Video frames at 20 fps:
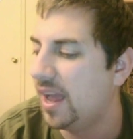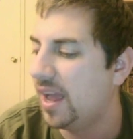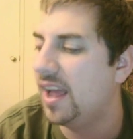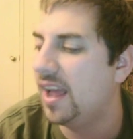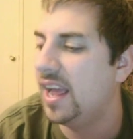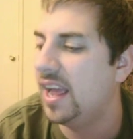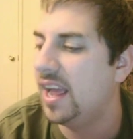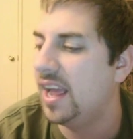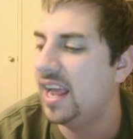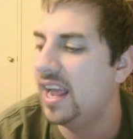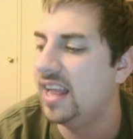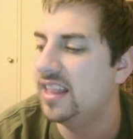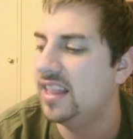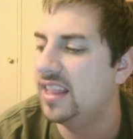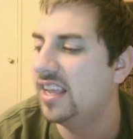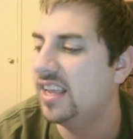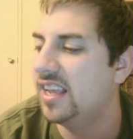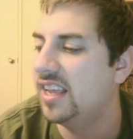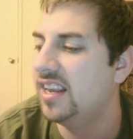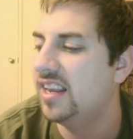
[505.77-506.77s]
and then
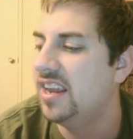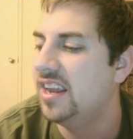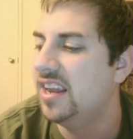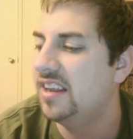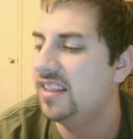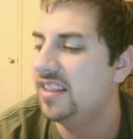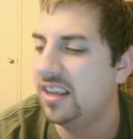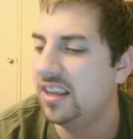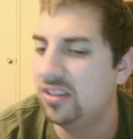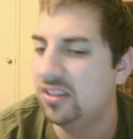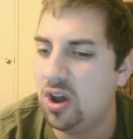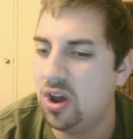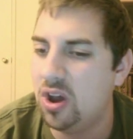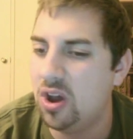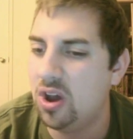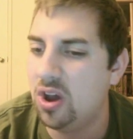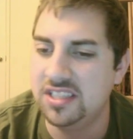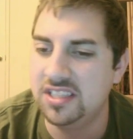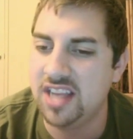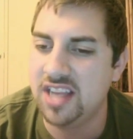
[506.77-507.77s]
they lost the
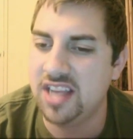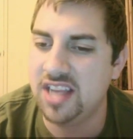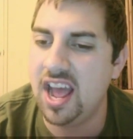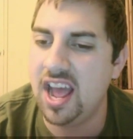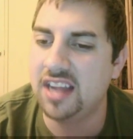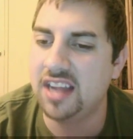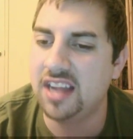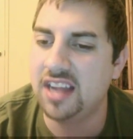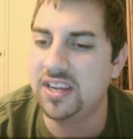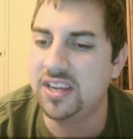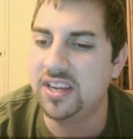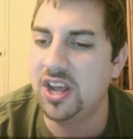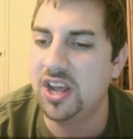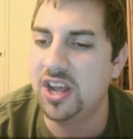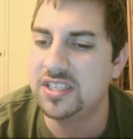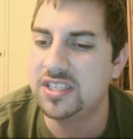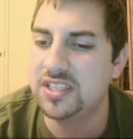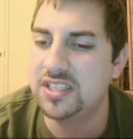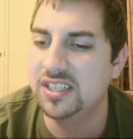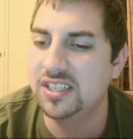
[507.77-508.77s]
task
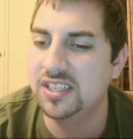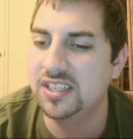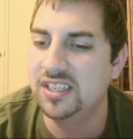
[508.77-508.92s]
because